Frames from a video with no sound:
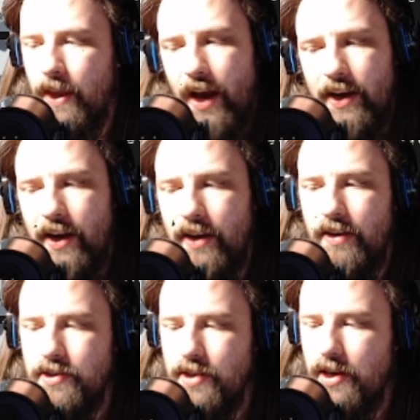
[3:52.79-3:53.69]
I kind of
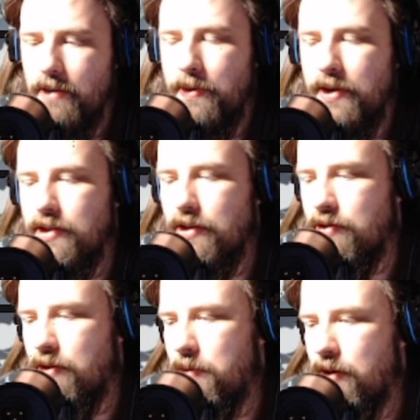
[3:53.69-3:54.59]
understand how a playstyle
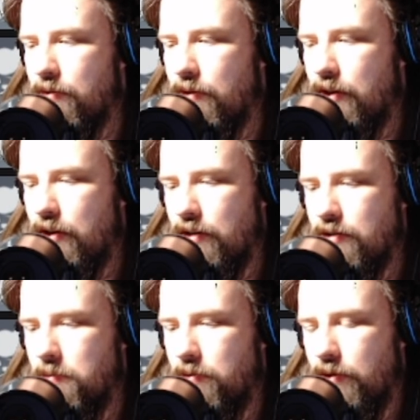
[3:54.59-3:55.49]
is going to be already.
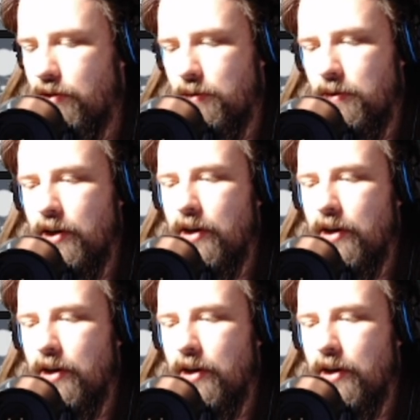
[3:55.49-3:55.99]
It's going to be really good.